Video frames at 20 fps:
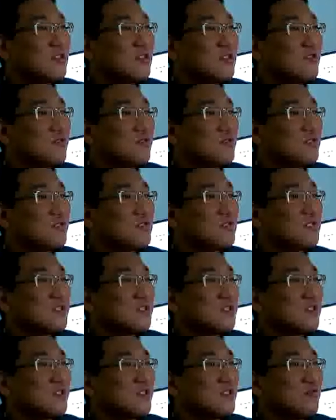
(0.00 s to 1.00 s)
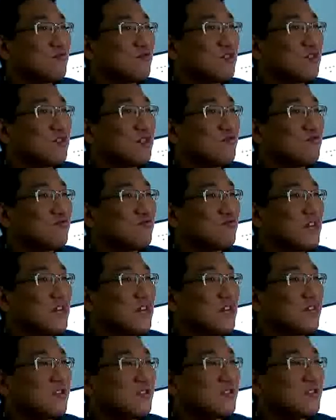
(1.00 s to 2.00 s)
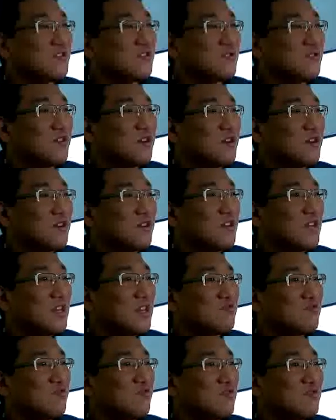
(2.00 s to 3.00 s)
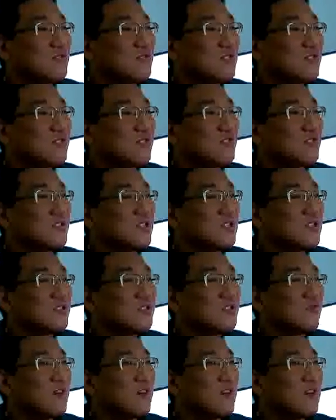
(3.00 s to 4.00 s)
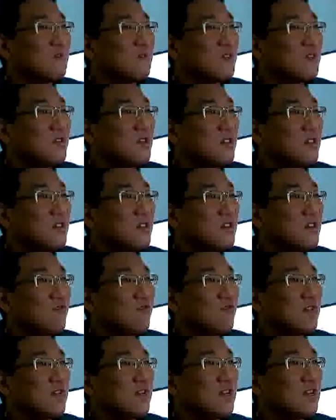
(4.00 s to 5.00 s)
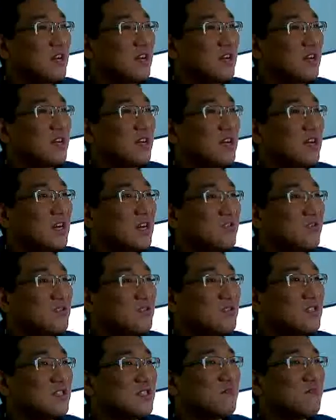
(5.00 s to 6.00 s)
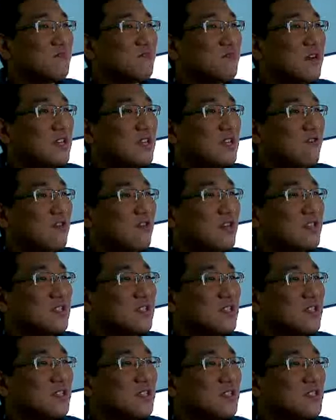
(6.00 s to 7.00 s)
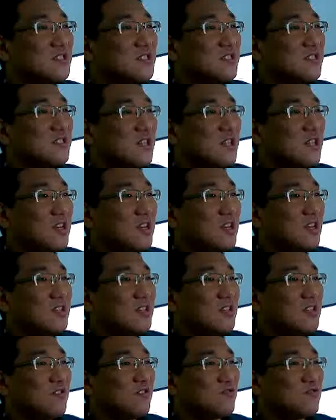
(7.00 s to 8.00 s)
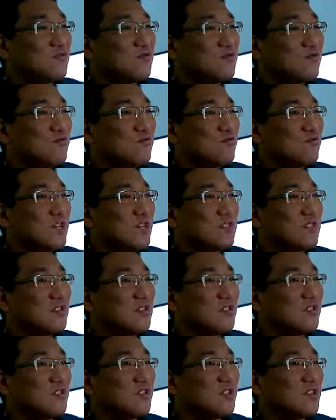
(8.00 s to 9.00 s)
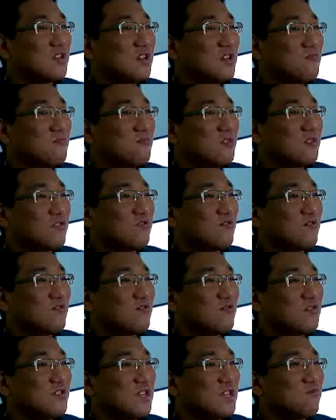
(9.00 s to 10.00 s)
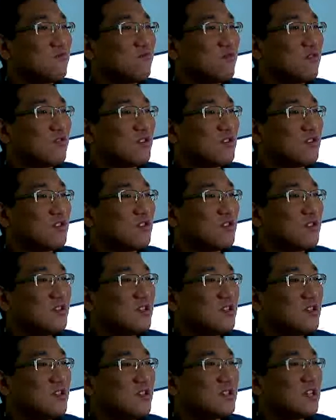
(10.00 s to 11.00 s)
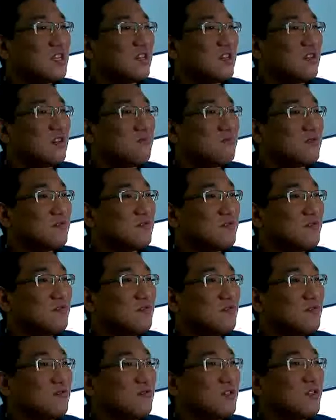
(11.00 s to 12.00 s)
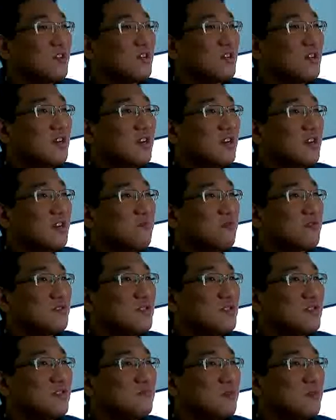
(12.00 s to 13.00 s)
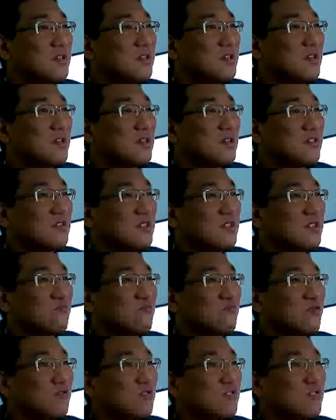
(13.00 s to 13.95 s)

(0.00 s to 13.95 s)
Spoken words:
it's you can use like a actual disk drive or other disk breakdown like this, and then also you can hook it up with your network setup. So I have this many network